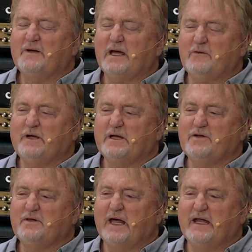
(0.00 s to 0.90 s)
Okay, we
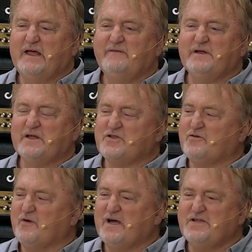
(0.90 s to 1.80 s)
can do that. Even
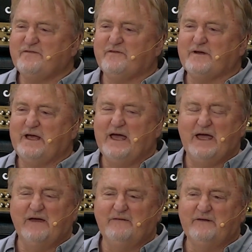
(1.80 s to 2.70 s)
as Christ
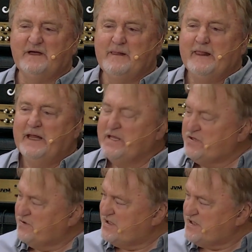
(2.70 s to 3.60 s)
forgave.
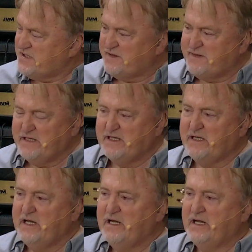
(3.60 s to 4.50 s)
So this is the thing
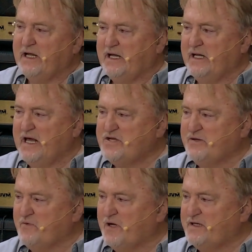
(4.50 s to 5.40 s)
that, and
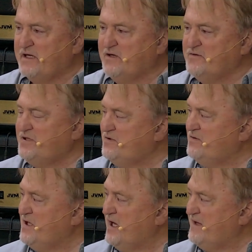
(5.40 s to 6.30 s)
Ashton brought that out
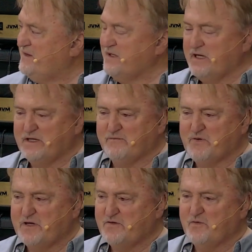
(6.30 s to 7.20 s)
too, I think,
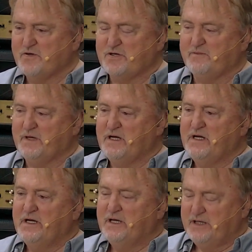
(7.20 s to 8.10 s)
in praise and worship.
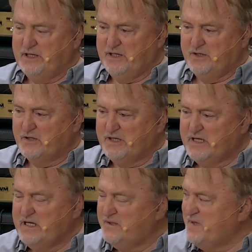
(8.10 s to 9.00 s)
You know,
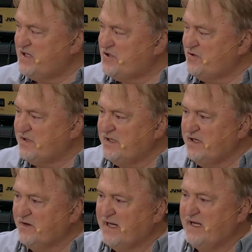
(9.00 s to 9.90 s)
you need to make sure that
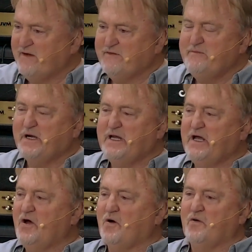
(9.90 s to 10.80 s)
you let
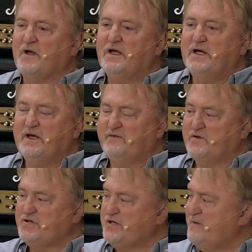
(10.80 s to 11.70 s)
everybody go.
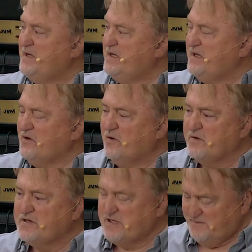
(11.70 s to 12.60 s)
If there's somebody that you're
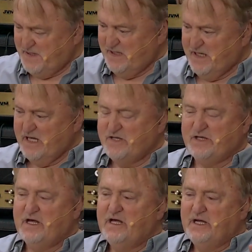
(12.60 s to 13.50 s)
holding something
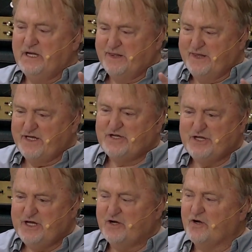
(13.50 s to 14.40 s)
against,
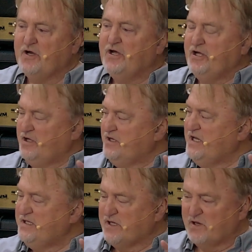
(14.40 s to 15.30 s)
this year, you
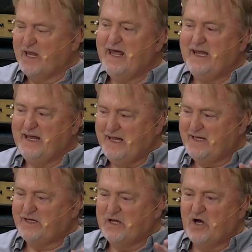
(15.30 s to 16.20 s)
need to let
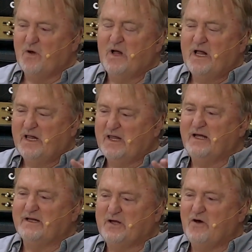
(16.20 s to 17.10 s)
it go.
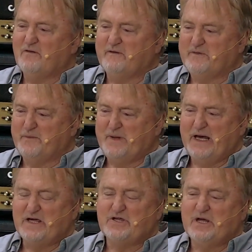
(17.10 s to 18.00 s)
Let go of the
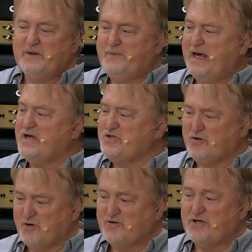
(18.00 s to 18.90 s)
past.
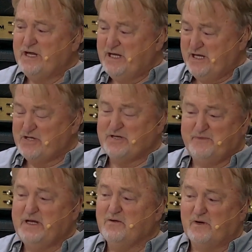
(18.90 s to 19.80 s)
Past hurts is
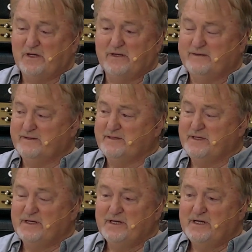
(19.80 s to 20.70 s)
the big one.
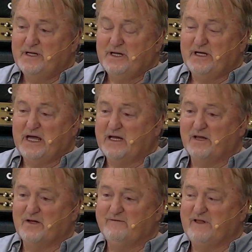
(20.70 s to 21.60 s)
You
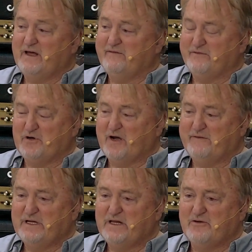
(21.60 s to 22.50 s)
can't live life
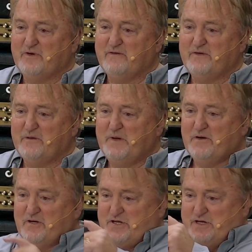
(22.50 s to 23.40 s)
driving in the rearview
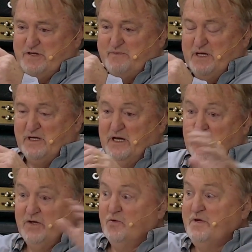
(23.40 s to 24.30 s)
mirror. It's this big.
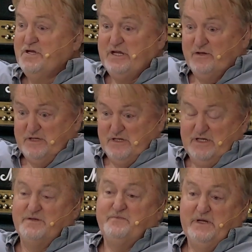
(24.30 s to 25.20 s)
The windshield
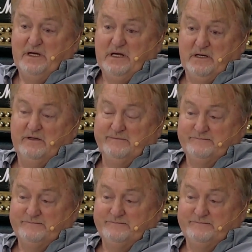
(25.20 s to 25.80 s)
is this big.